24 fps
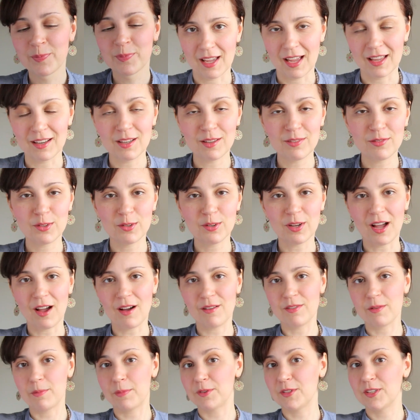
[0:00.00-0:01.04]
And if you
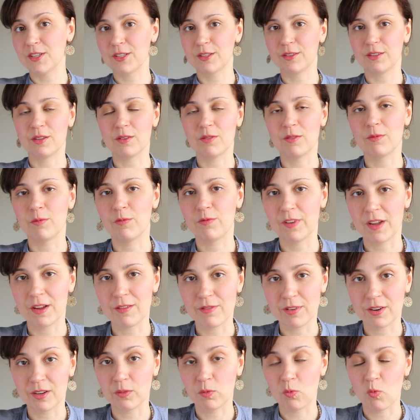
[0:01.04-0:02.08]
have a particular
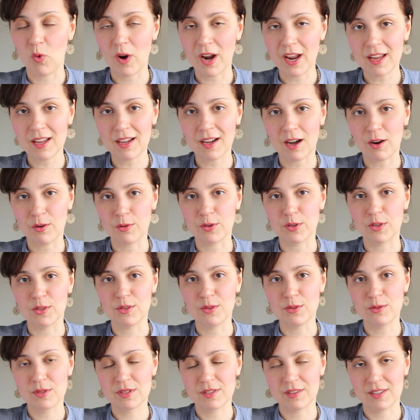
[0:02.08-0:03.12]
favorite way how you
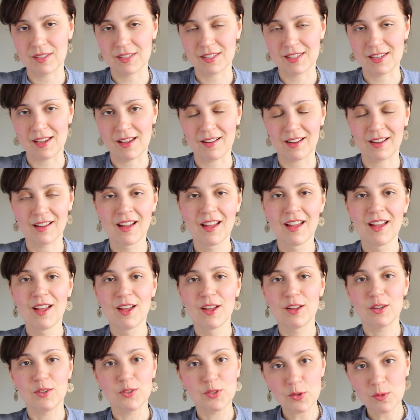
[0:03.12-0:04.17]
use this deck,
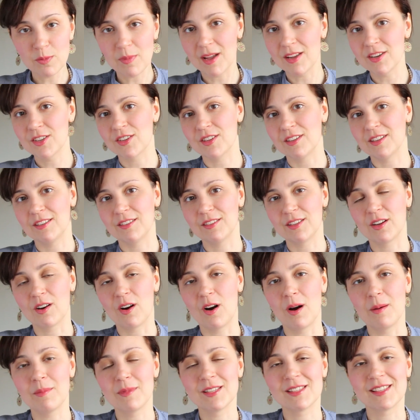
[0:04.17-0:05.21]
do mention in the
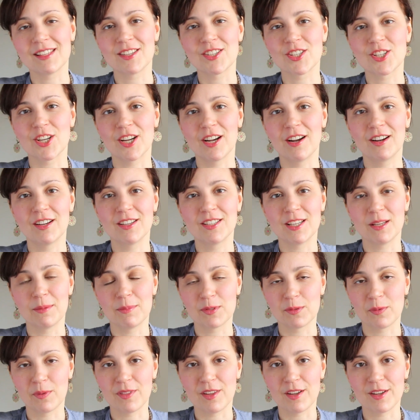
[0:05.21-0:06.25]
comments and share
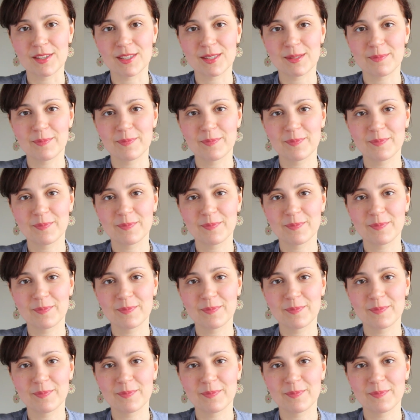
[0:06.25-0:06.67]
tips with us.